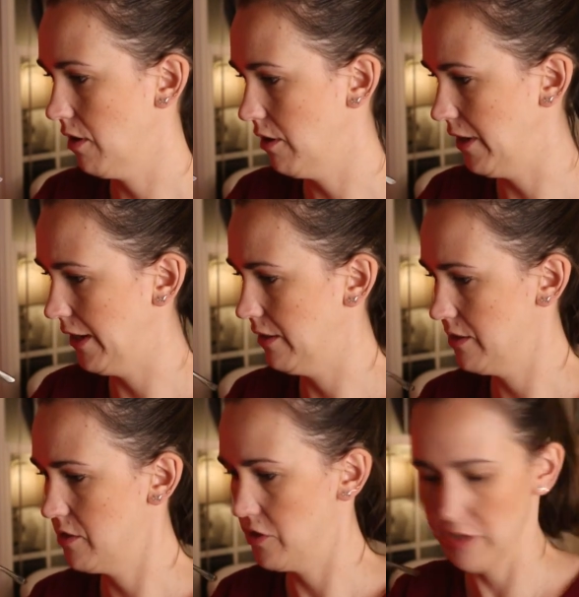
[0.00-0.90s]
All right,
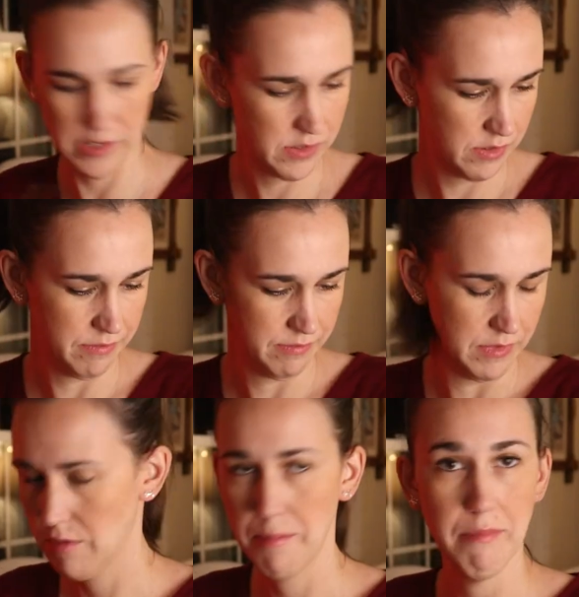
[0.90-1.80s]
let's do this.
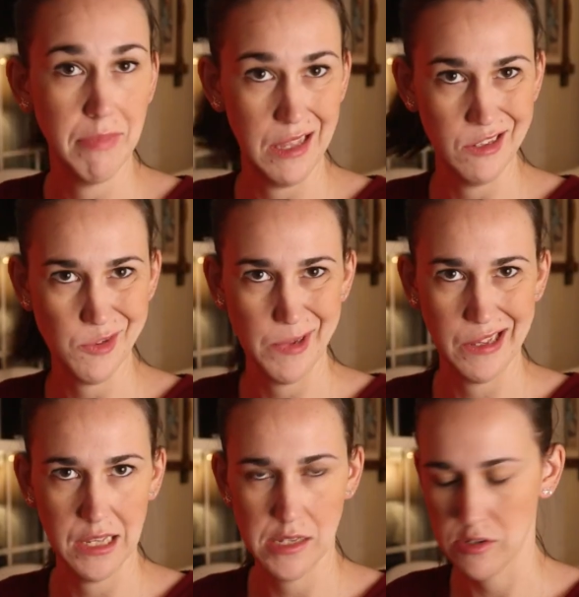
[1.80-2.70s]
Polish my
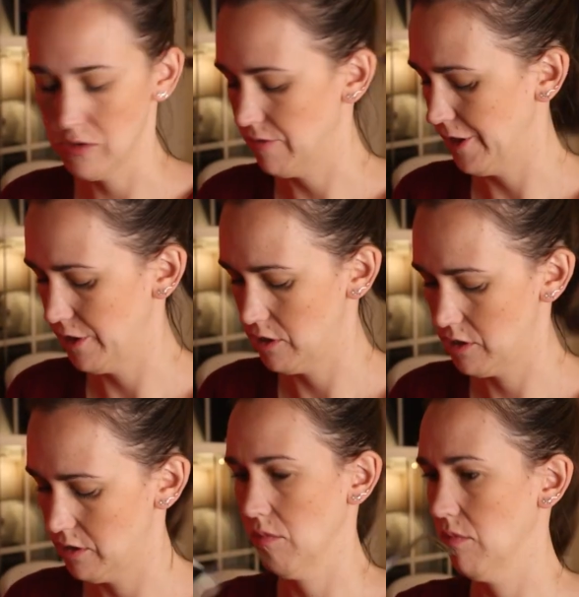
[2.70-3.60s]
glasses first.